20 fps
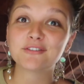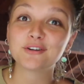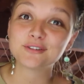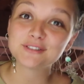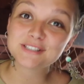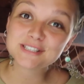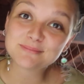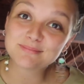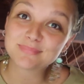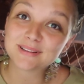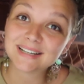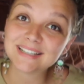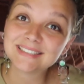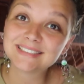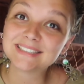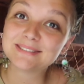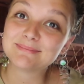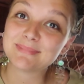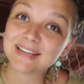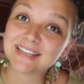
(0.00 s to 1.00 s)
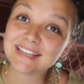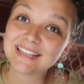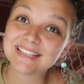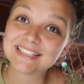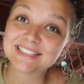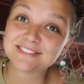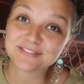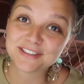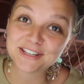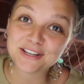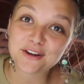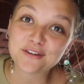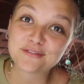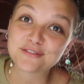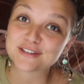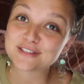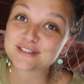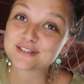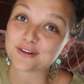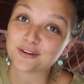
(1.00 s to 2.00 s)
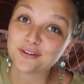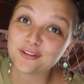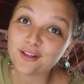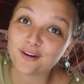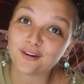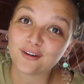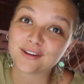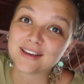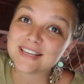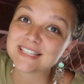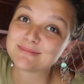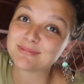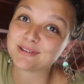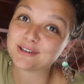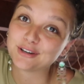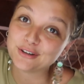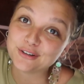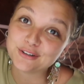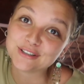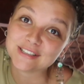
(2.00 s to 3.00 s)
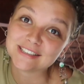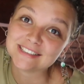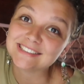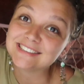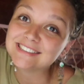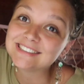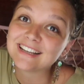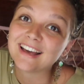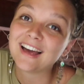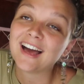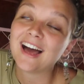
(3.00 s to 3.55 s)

contemplated making this video for so long is because